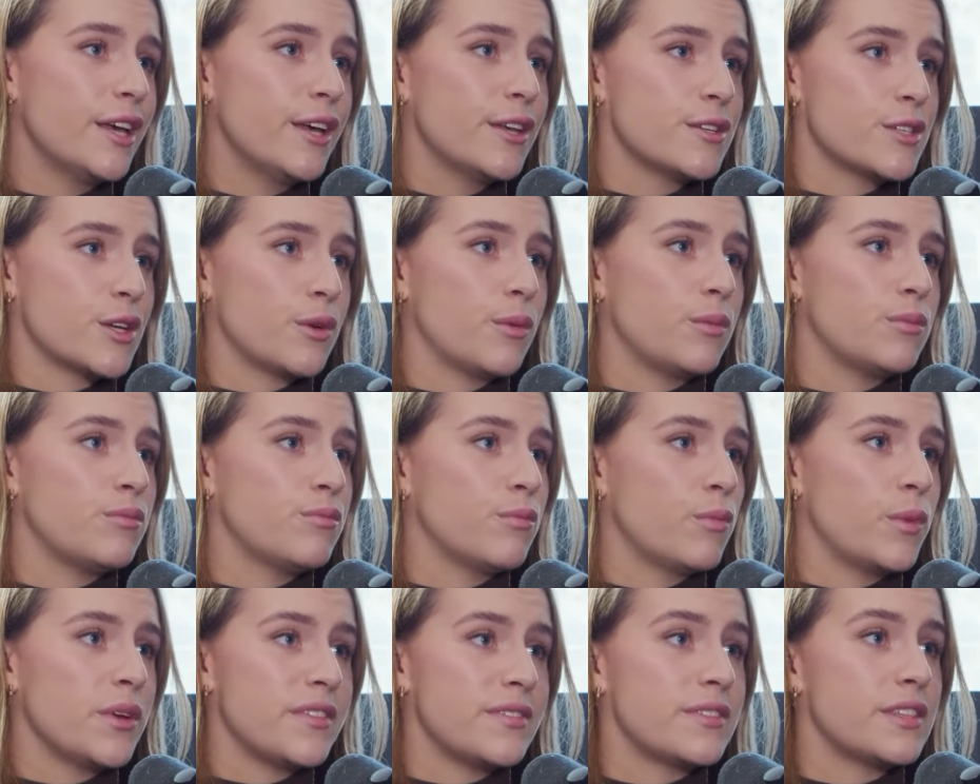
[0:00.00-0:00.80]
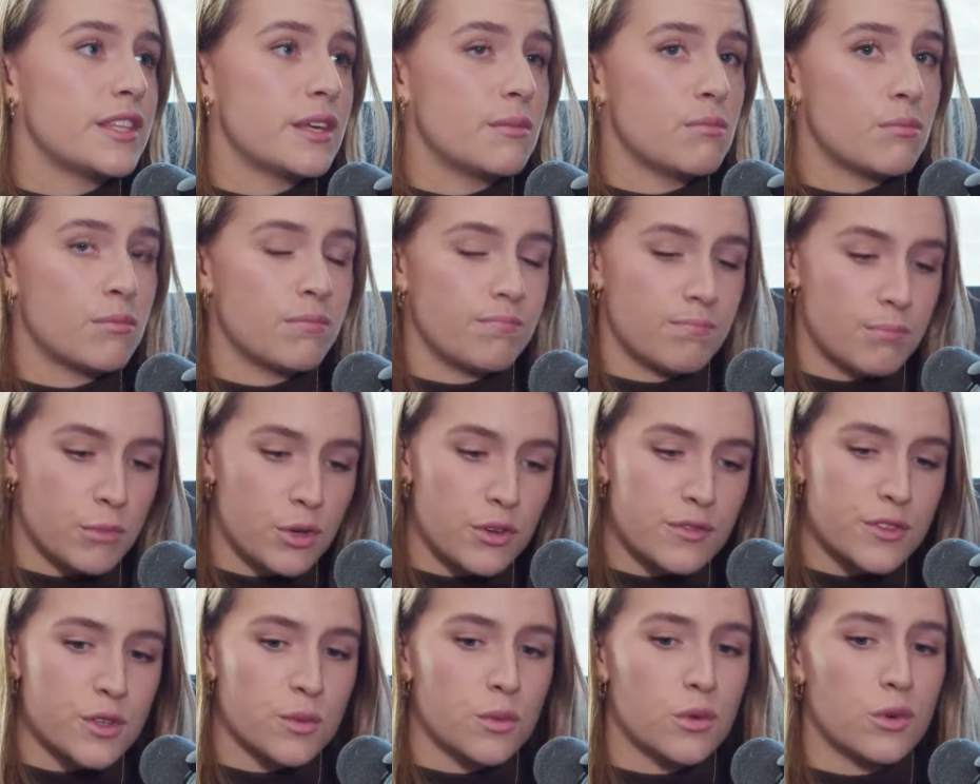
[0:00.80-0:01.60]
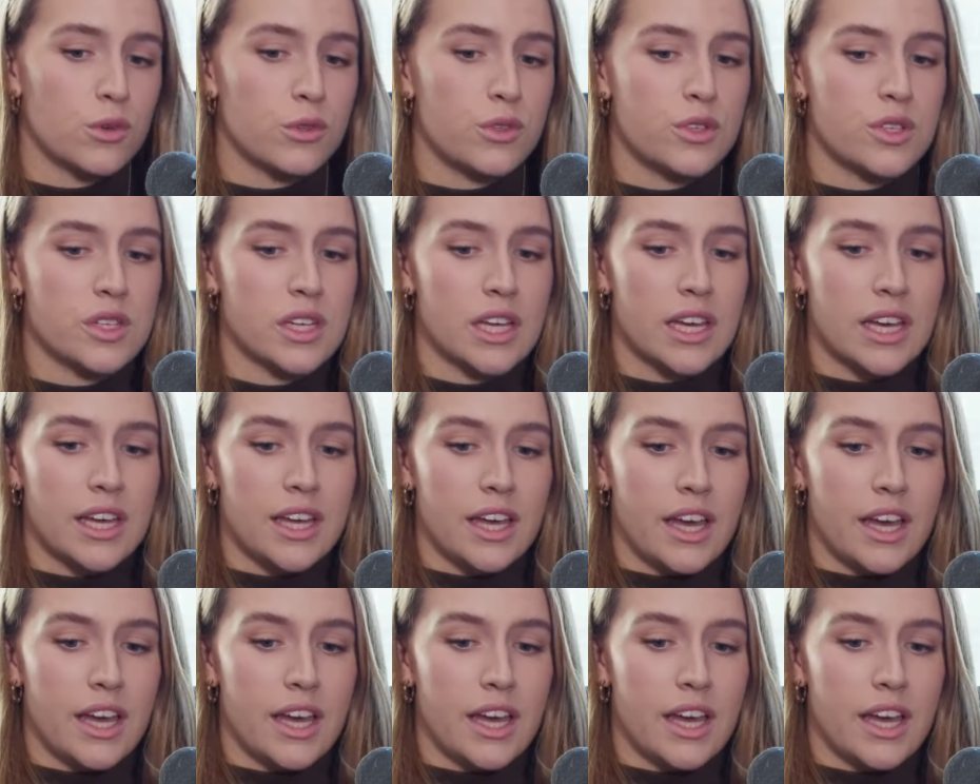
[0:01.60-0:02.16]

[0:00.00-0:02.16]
So with the move towards